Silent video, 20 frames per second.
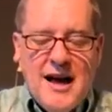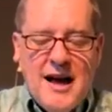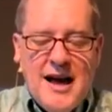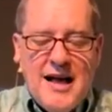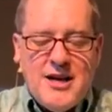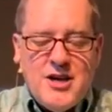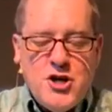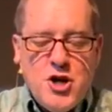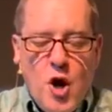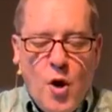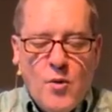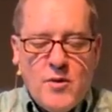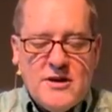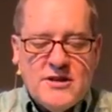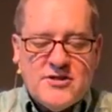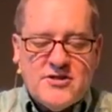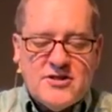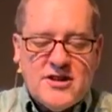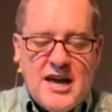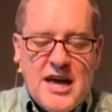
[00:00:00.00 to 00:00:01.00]
Let no
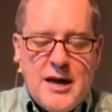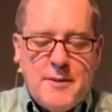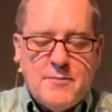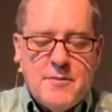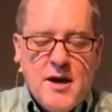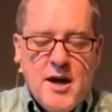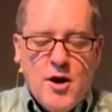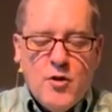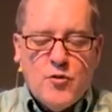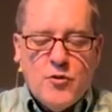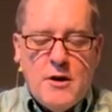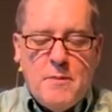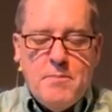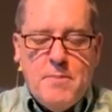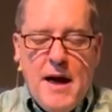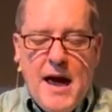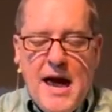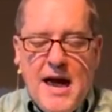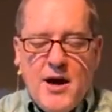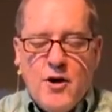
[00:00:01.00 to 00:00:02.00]
one escape.
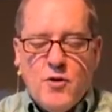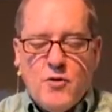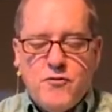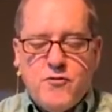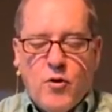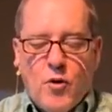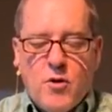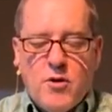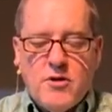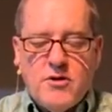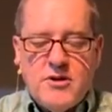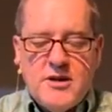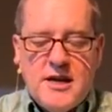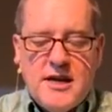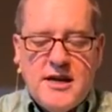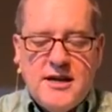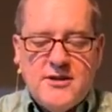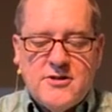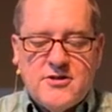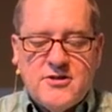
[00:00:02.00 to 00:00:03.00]
Repay her for her
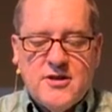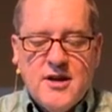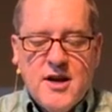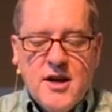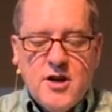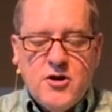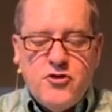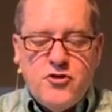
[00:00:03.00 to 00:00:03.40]
deeds.